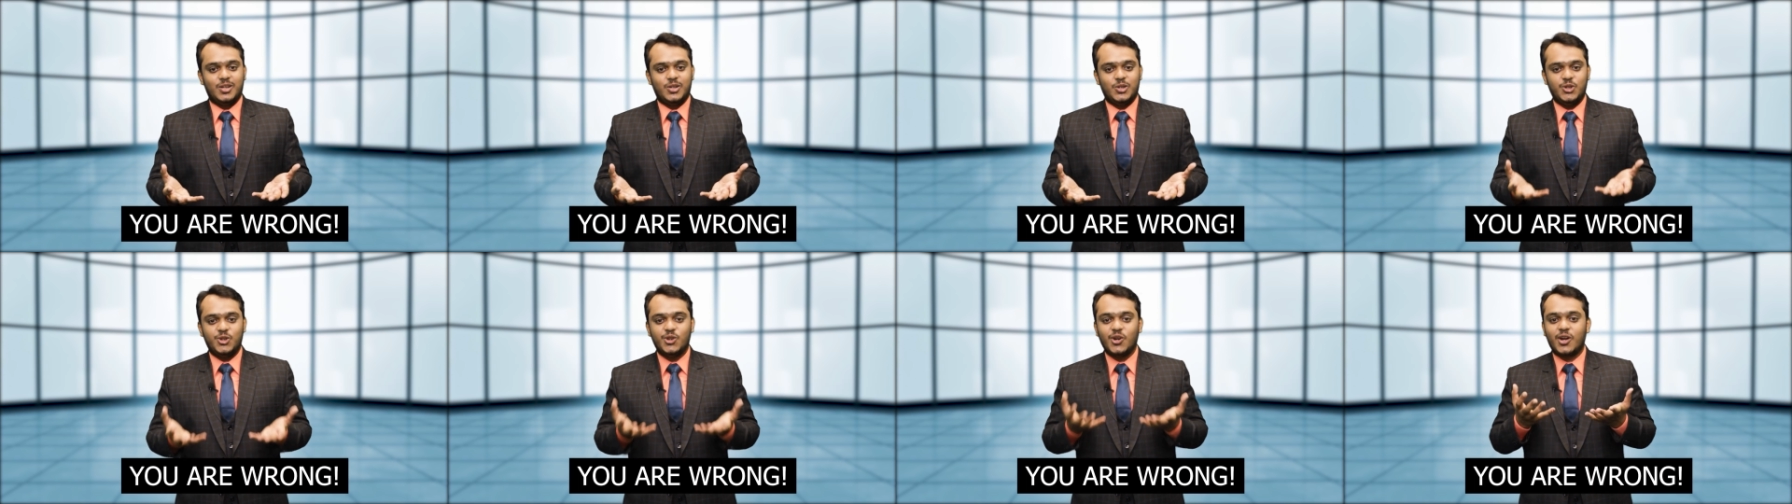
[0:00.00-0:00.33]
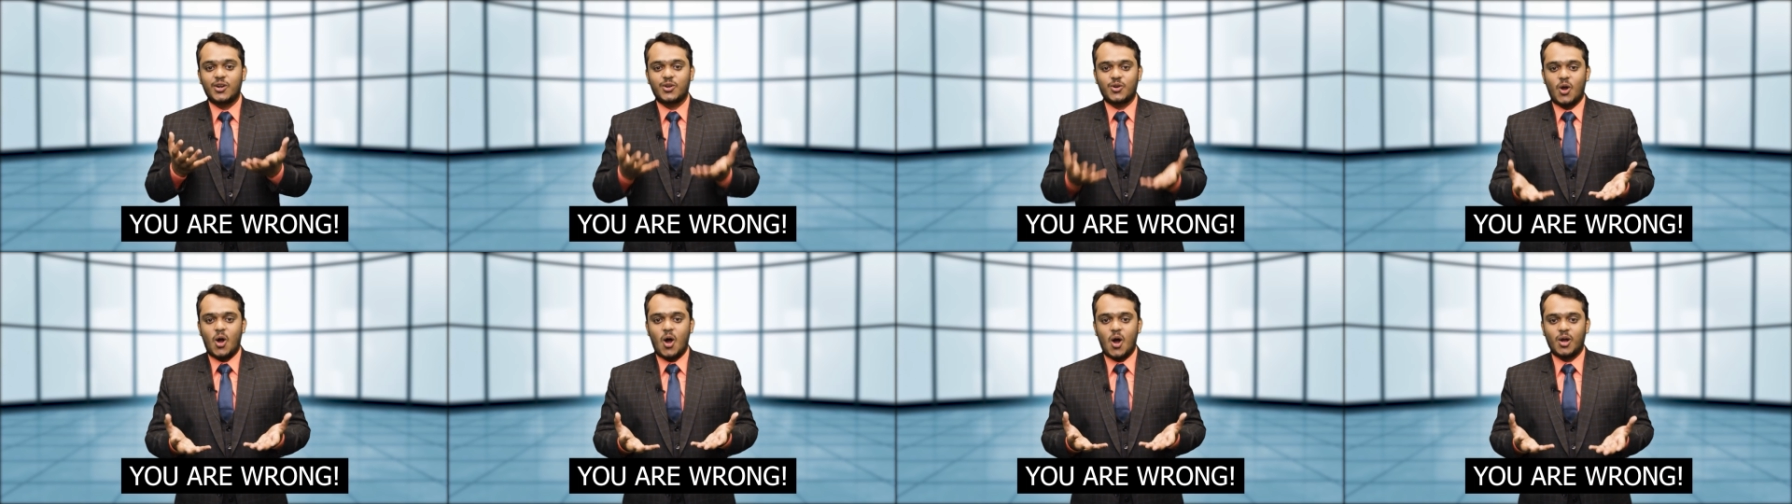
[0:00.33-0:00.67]
You
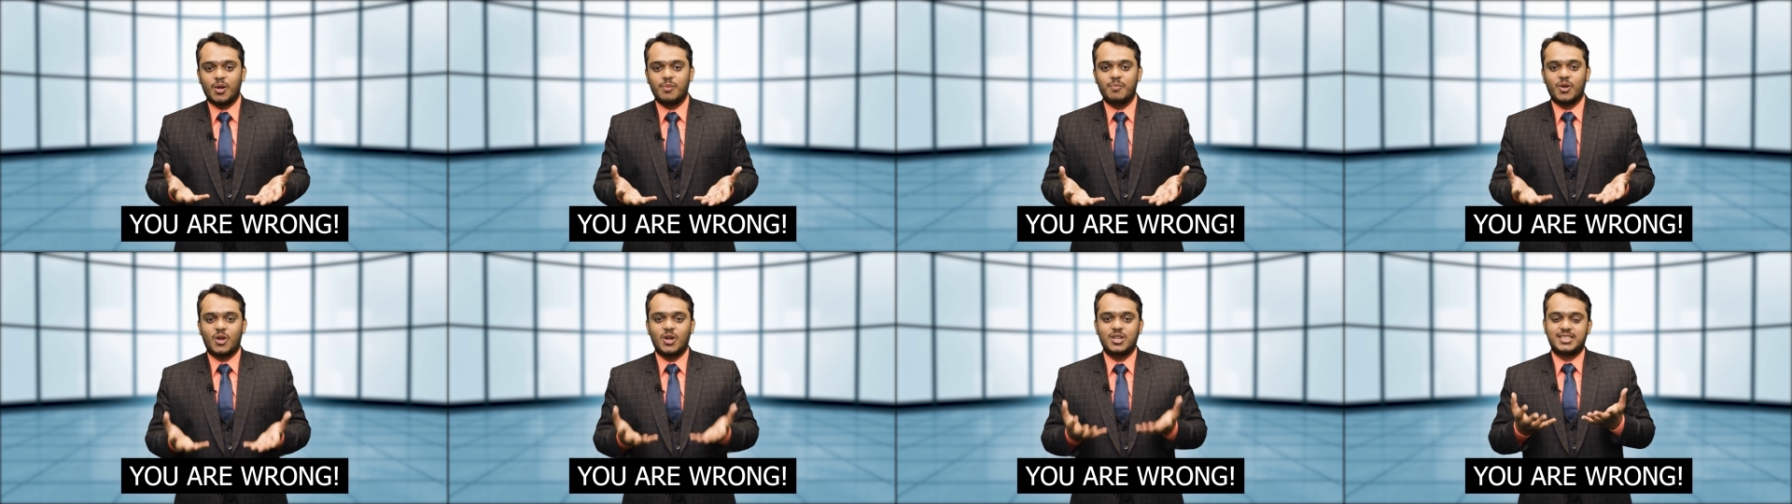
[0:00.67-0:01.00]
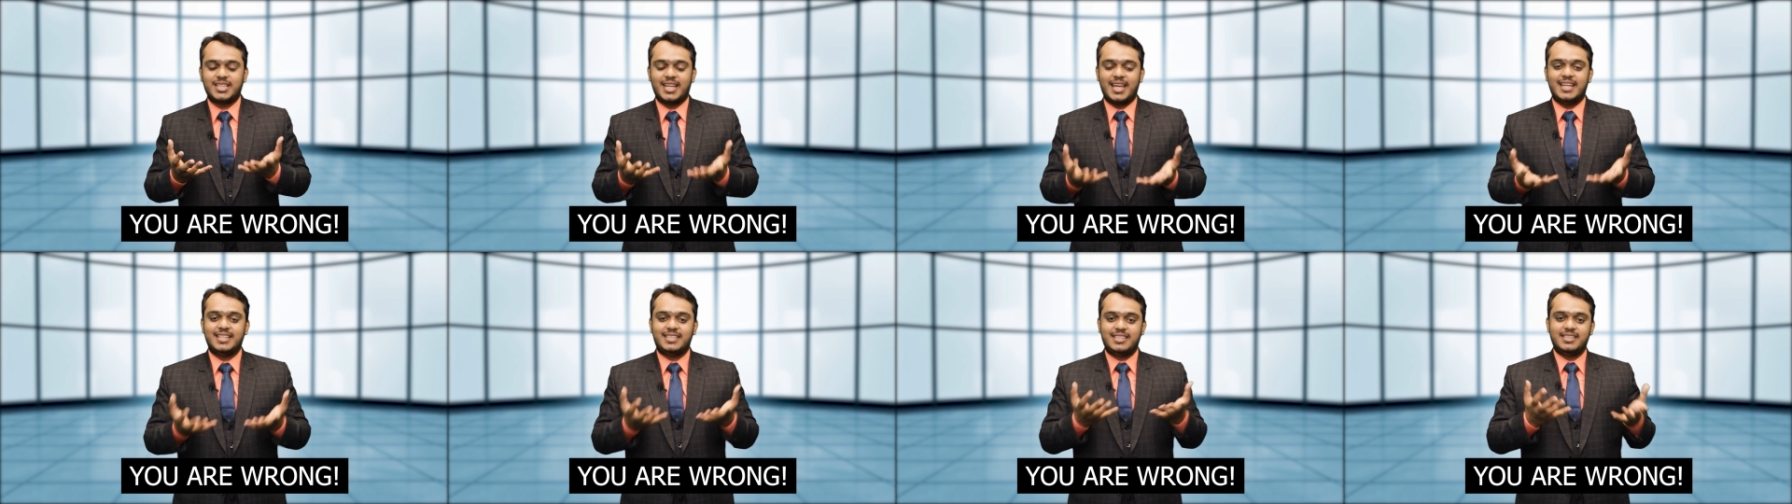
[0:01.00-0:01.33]
are wrong,
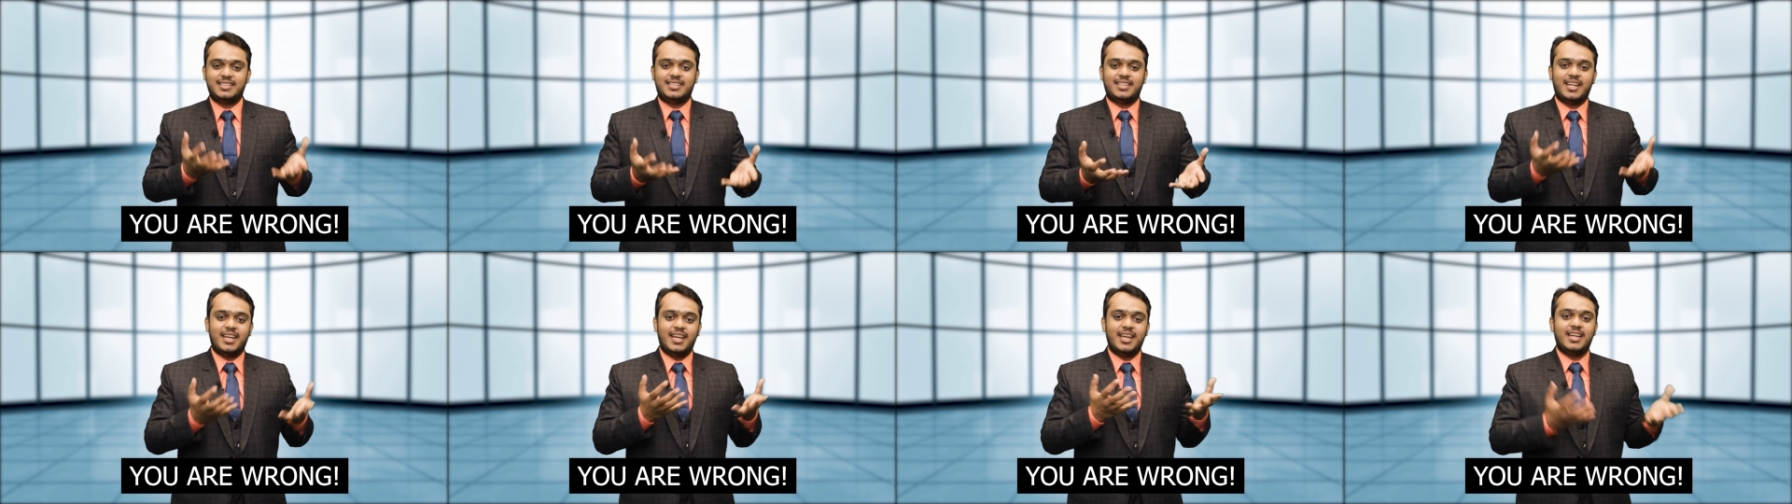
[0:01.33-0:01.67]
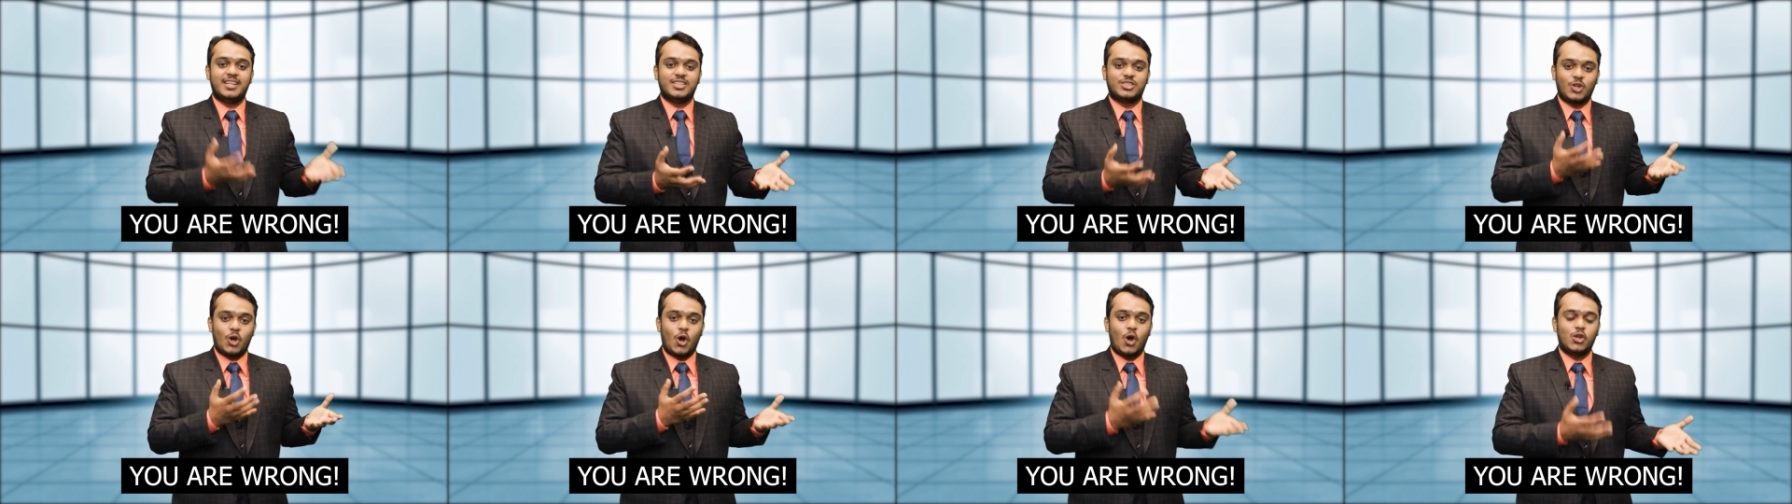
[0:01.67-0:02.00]
because ACCA
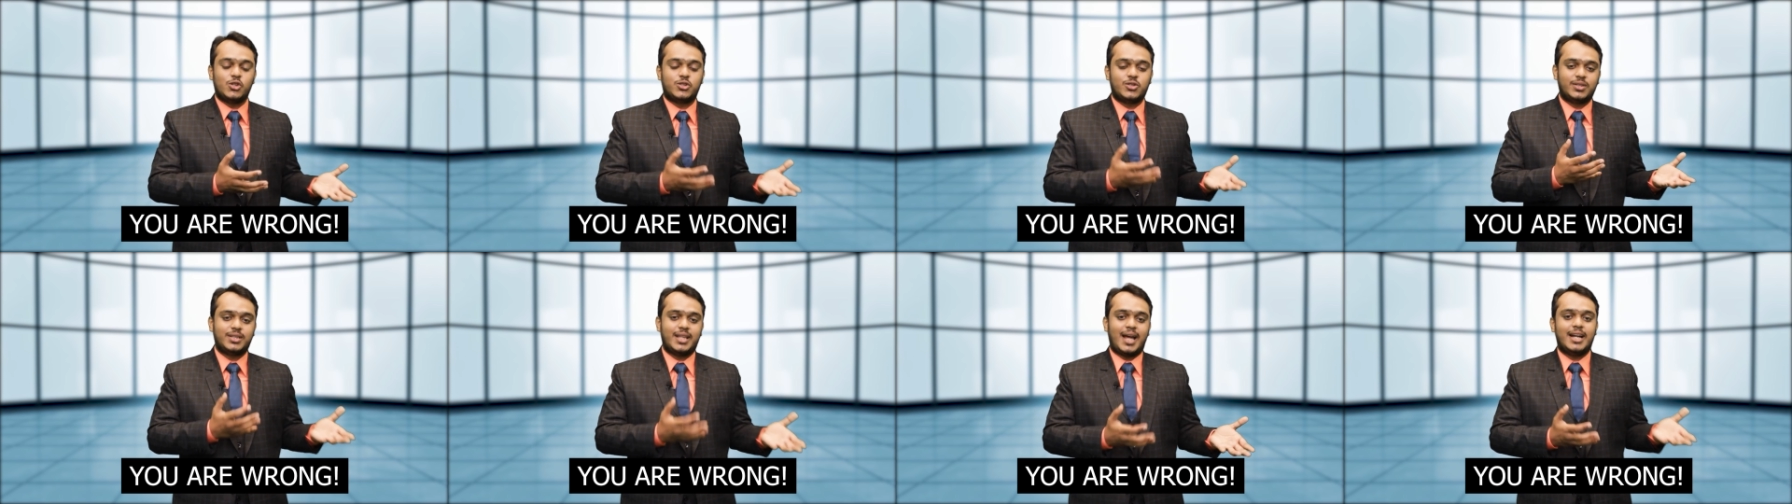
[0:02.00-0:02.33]
is also